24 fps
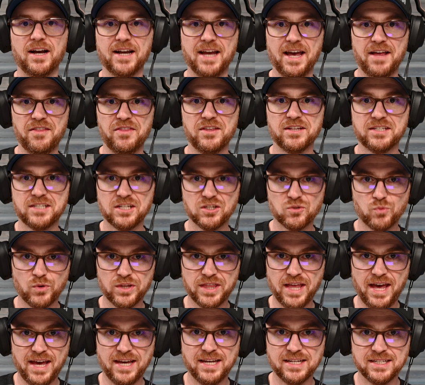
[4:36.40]
Again, this is
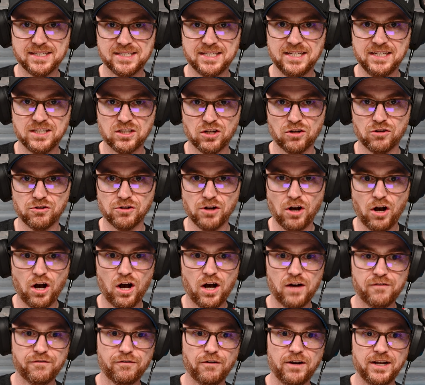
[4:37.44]
with ANC turned
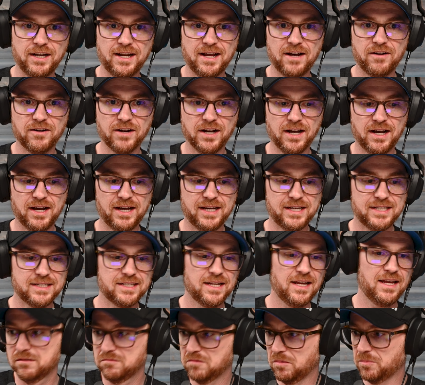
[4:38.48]
off right now, guys.
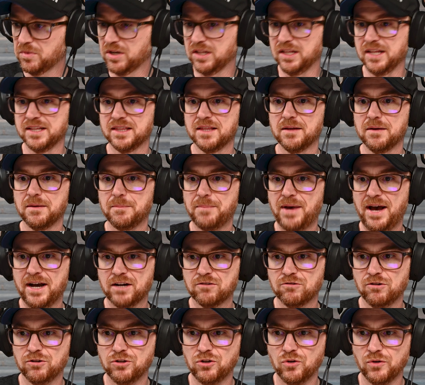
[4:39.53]
I'm gonna let the
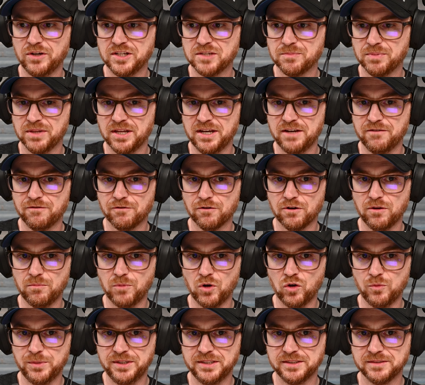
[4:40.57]
background noise play for a
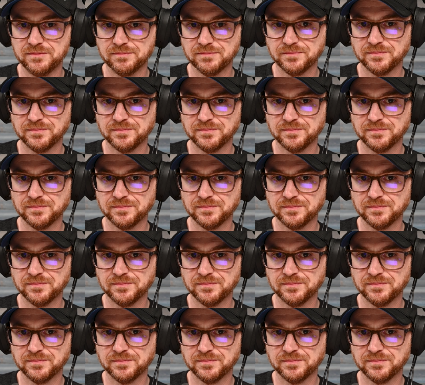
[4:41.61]
moment.